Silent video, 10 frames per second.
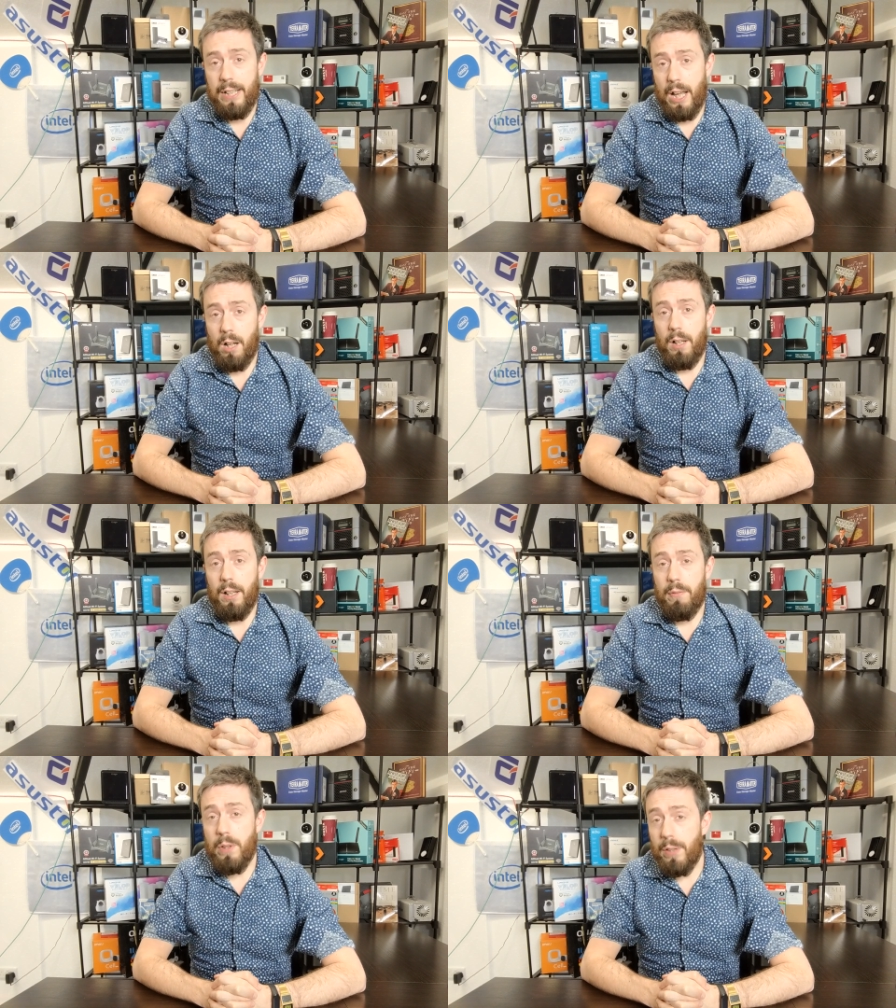Now,
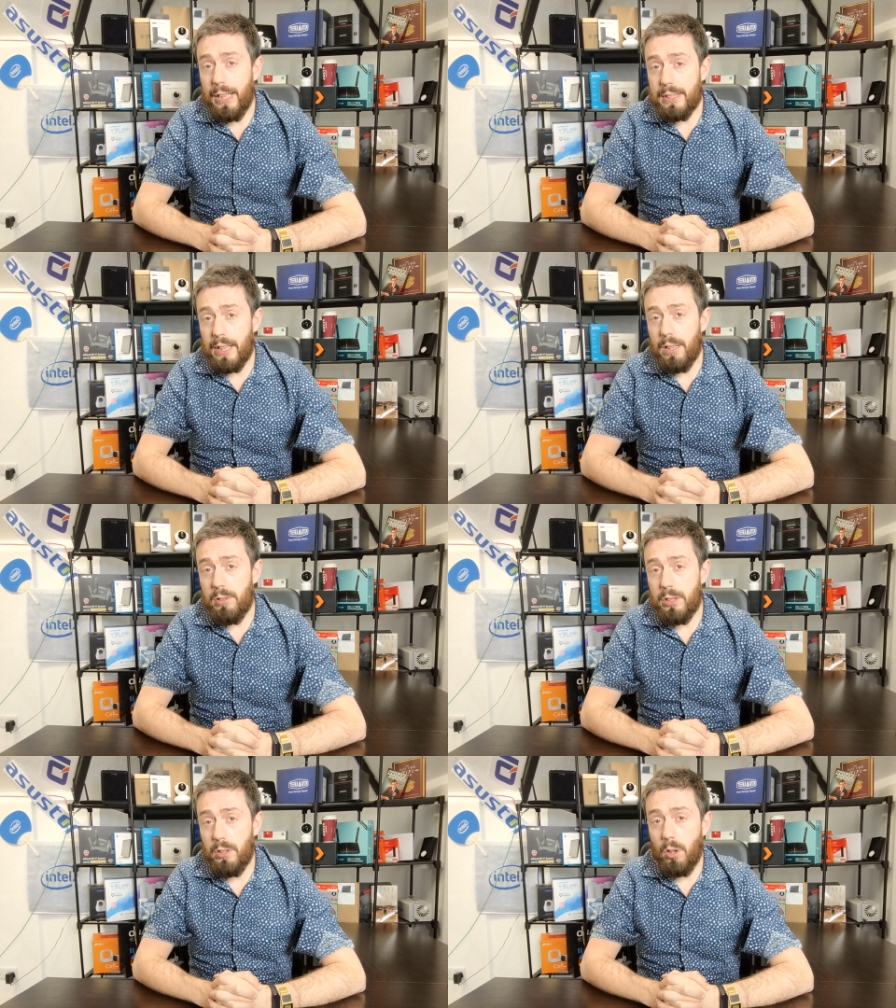a few days ago,
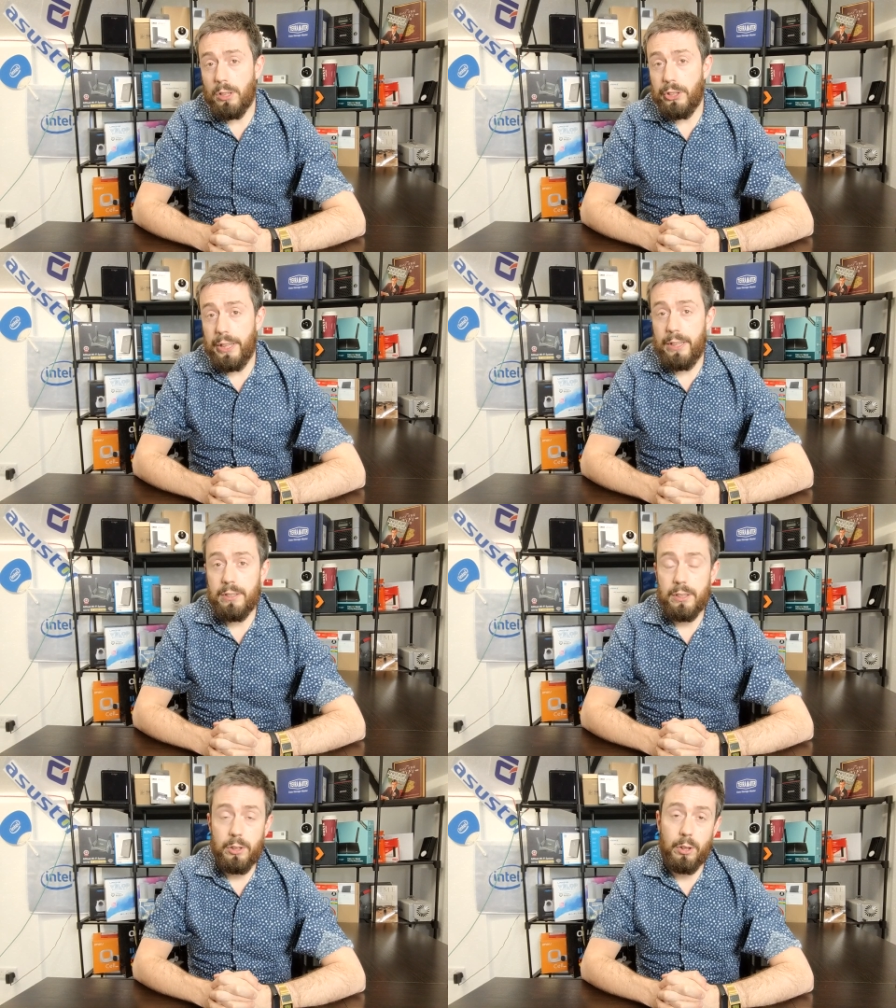
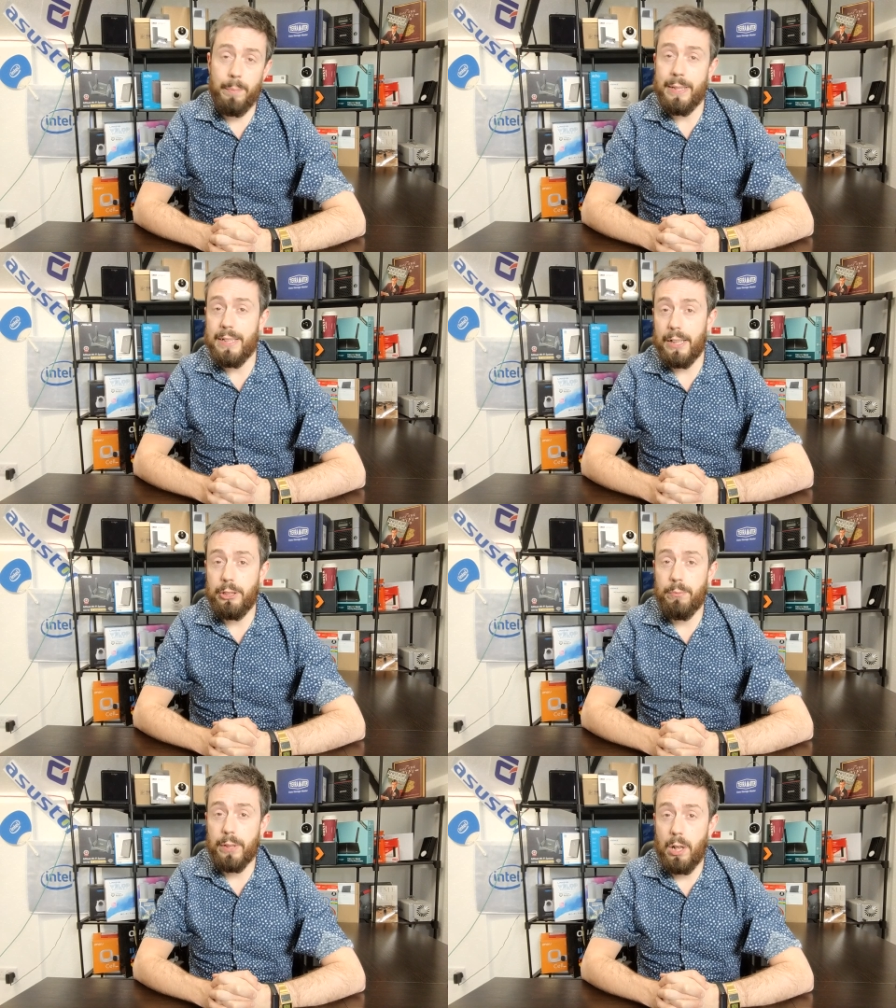Synology's
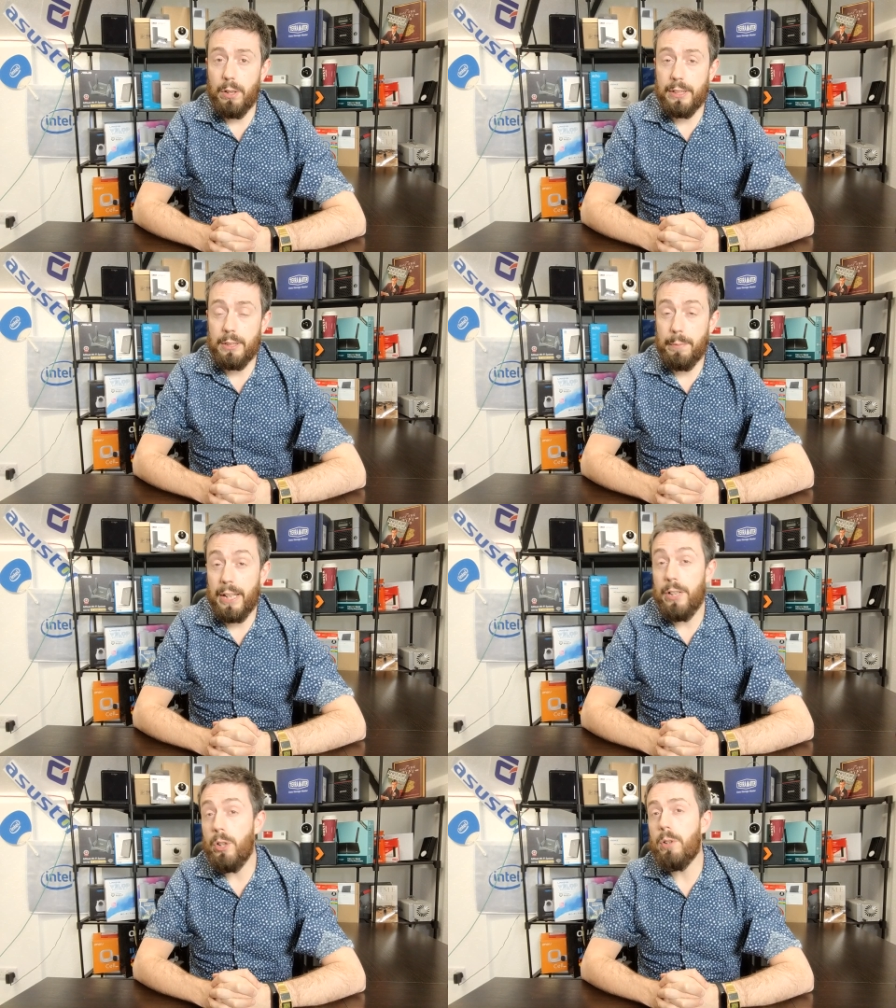documentation regarding some
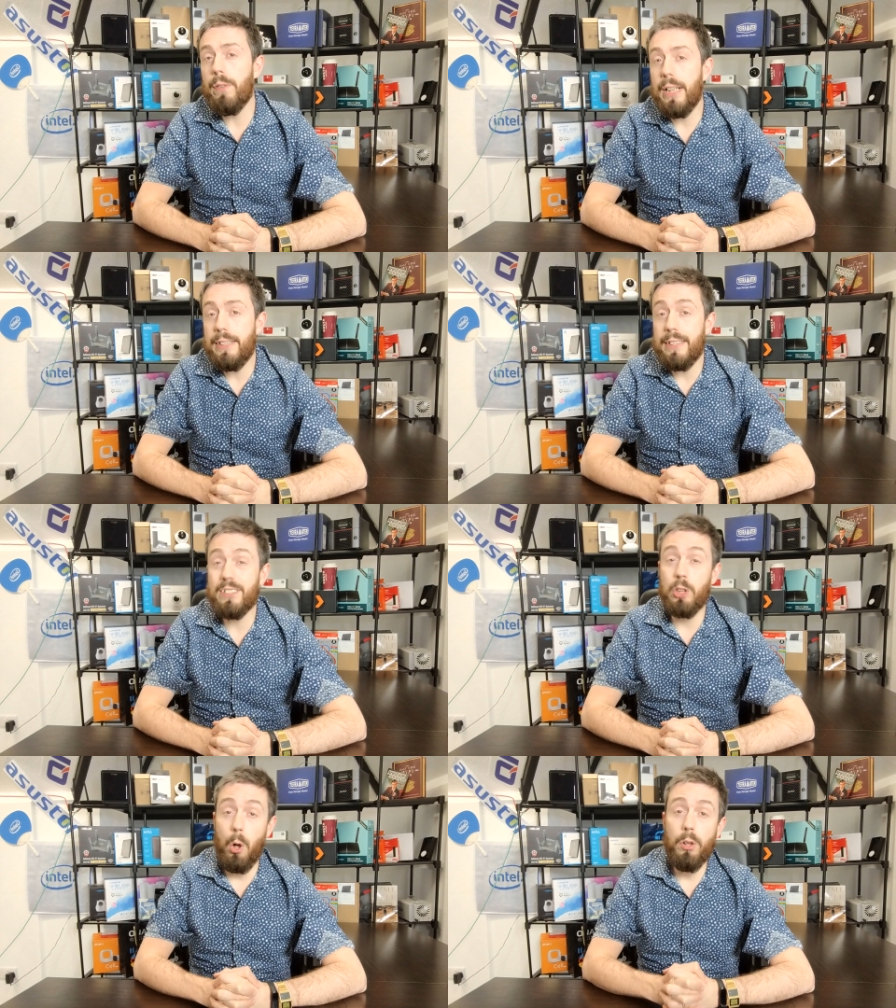of their newer
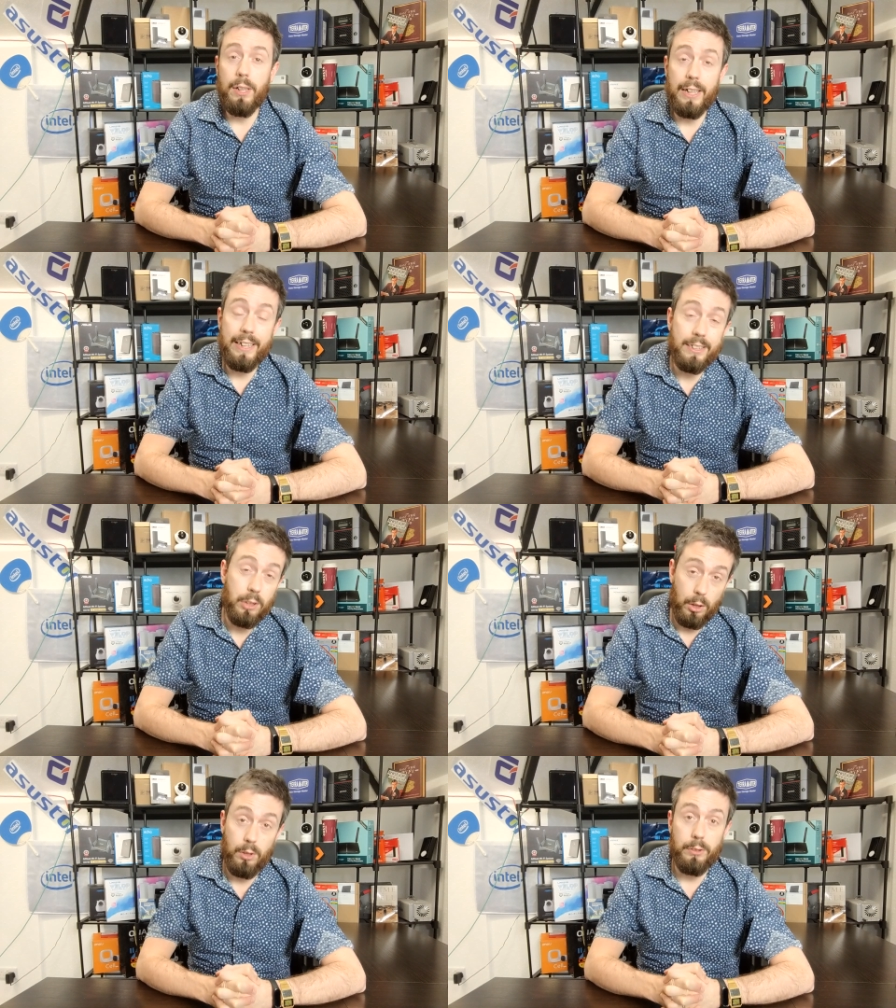releases got
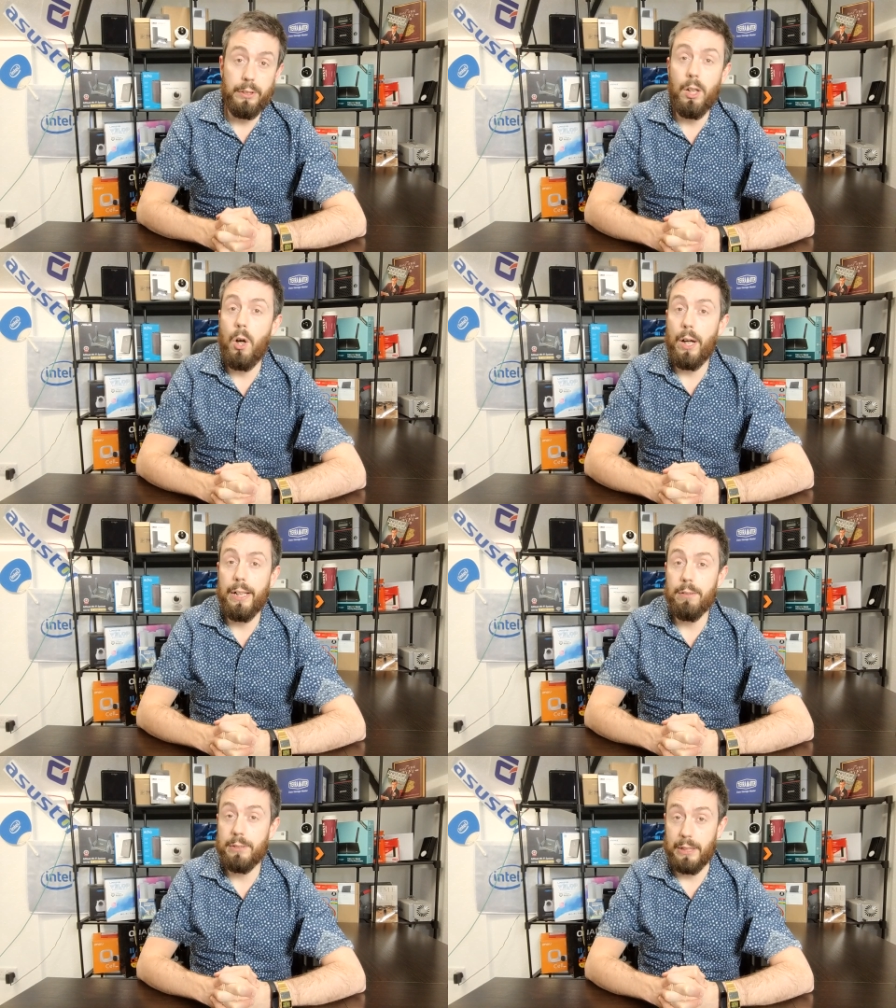leaked
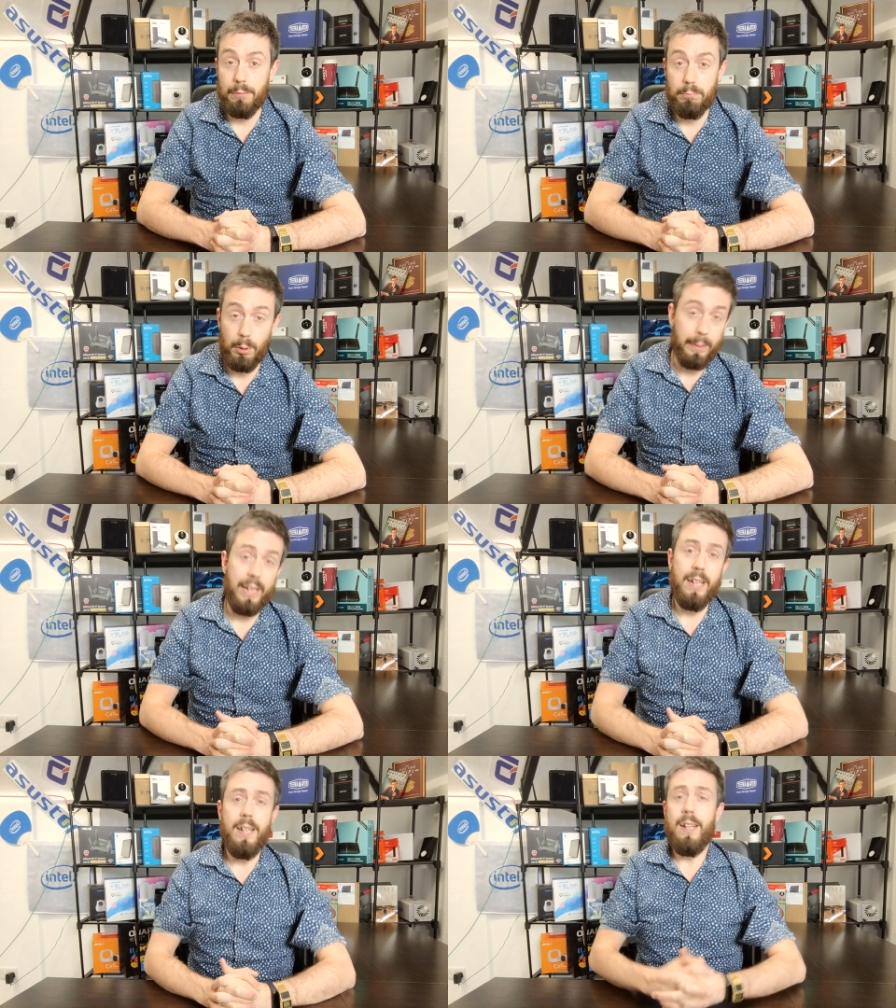online. It was a,
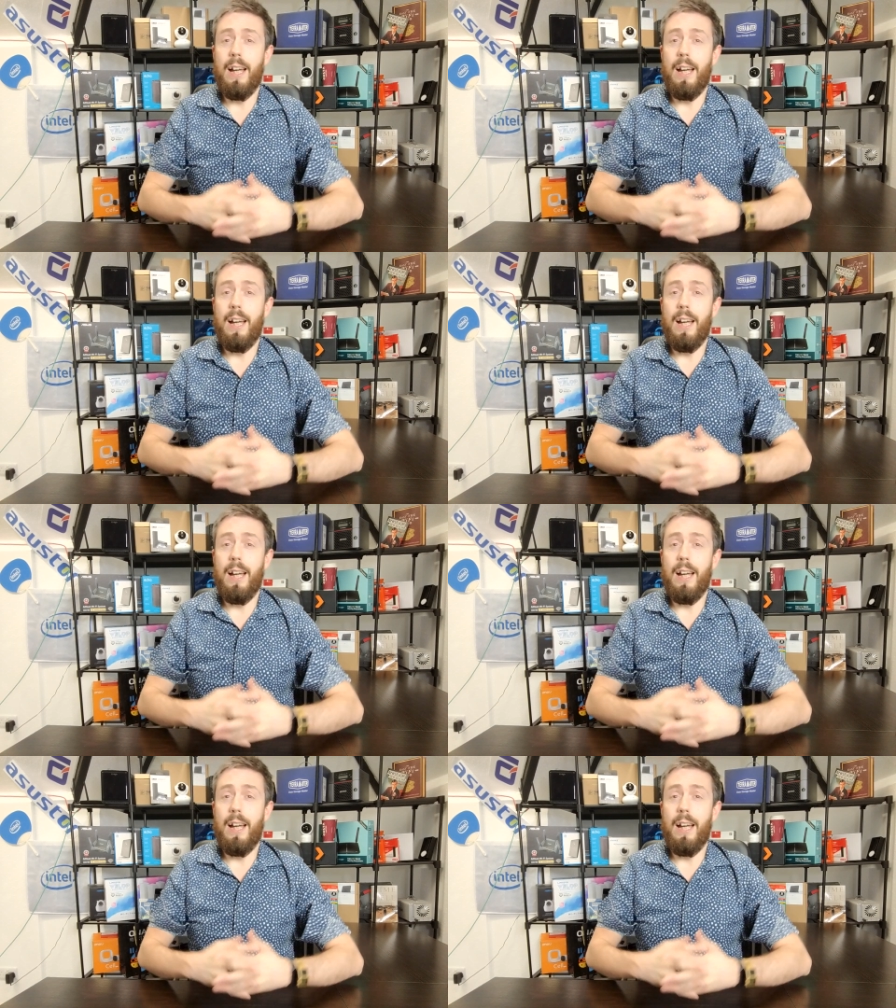probably